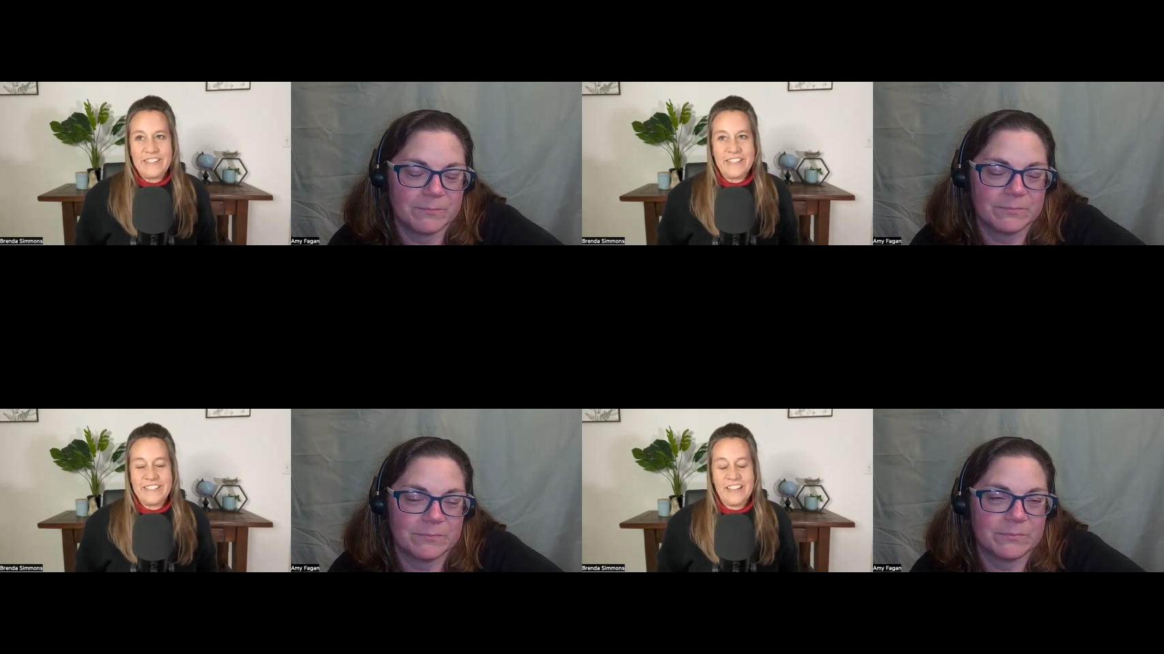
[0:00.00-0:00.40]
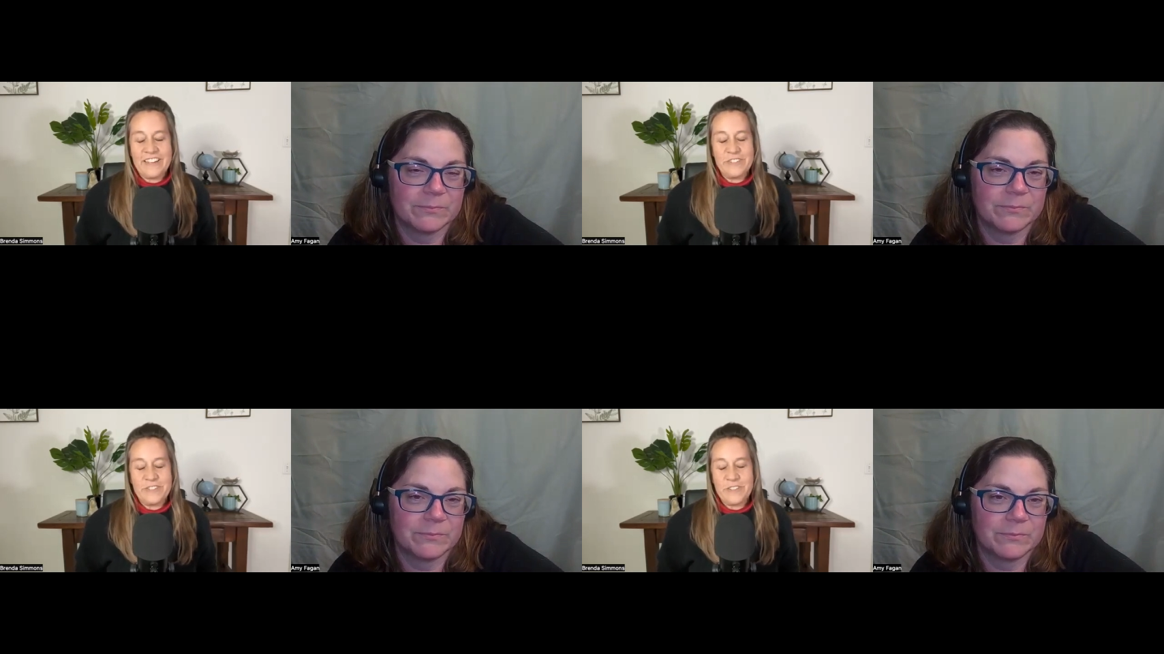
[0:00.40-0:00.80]
Speaker 1: it, I
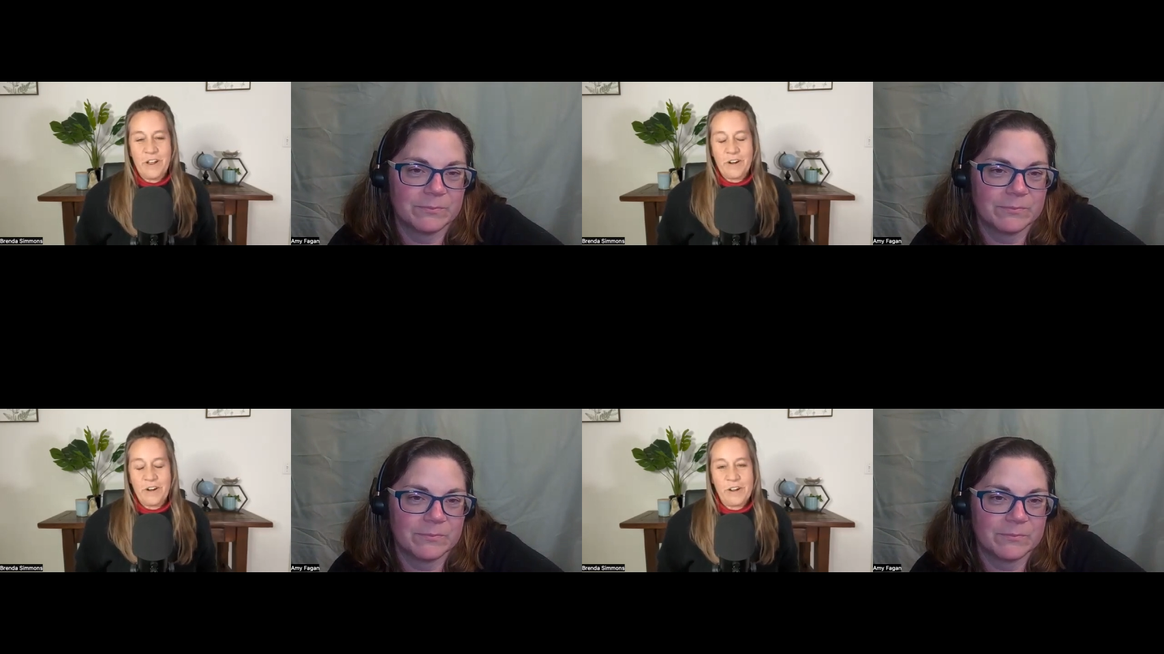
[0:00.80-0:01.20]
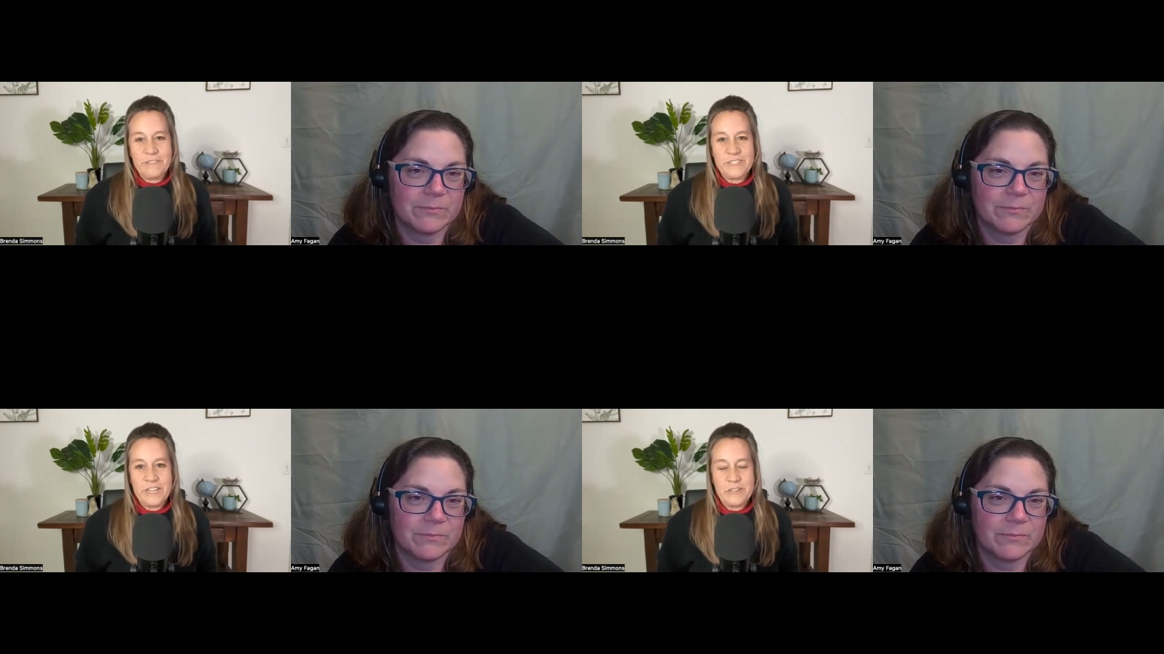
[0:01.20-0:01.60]
just thought our
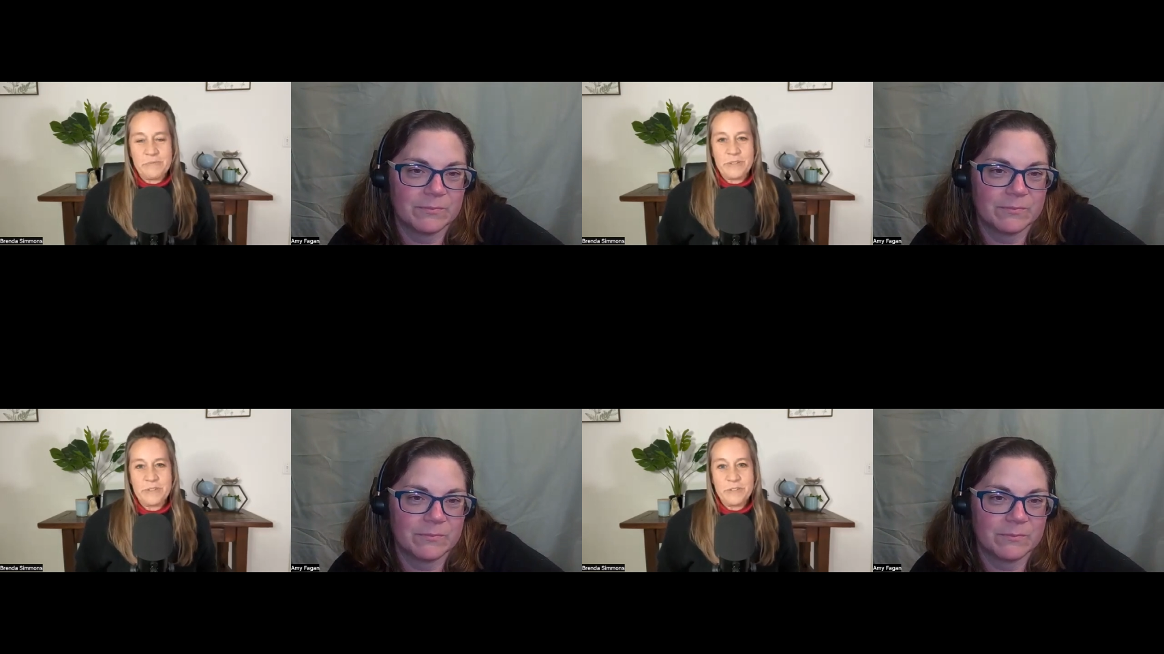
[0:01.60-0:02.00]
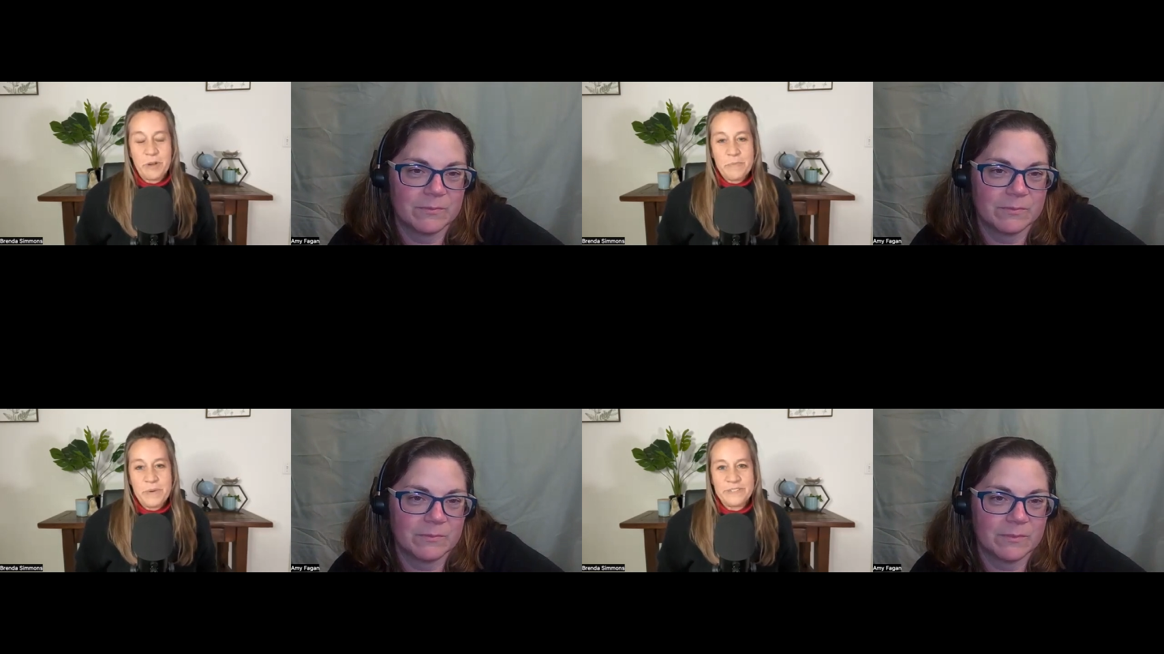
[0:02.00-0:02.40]
conversation was so
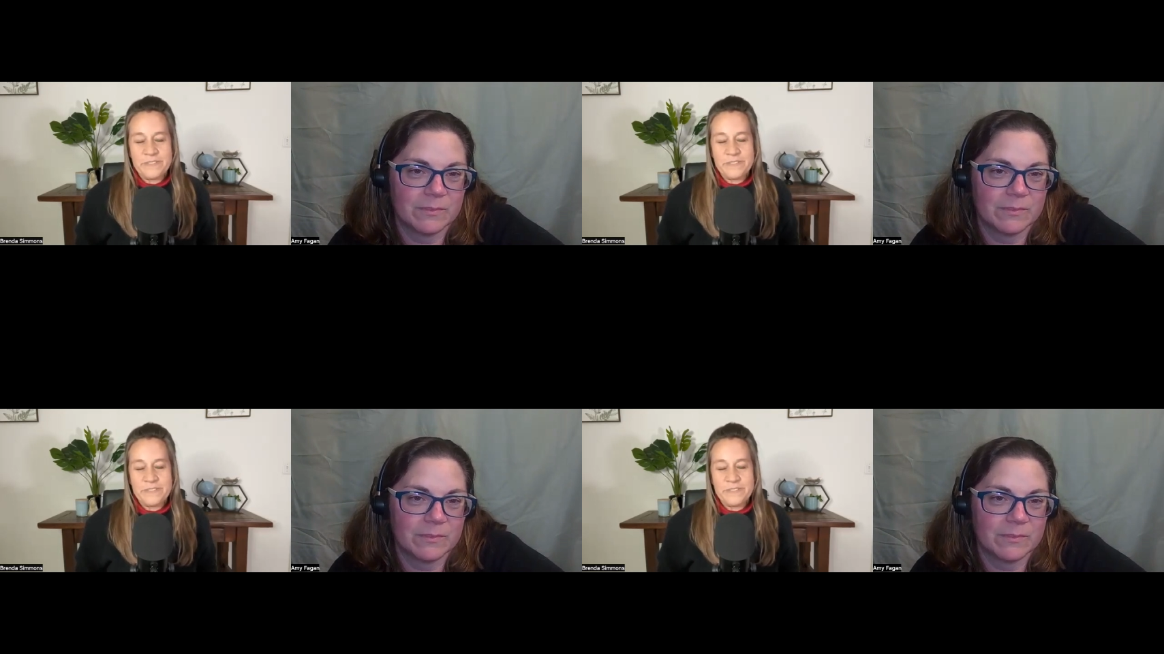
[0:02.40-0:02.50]
much